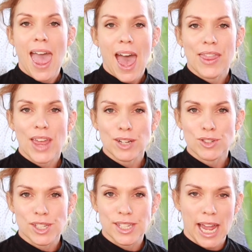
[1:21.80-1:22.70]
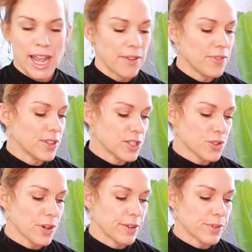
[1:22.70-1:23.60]
and that'll just save the
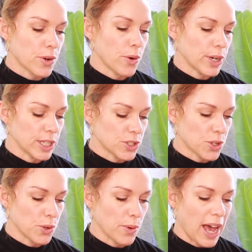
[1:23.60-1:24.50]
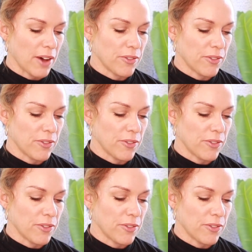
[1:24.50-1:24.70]
screen recording to our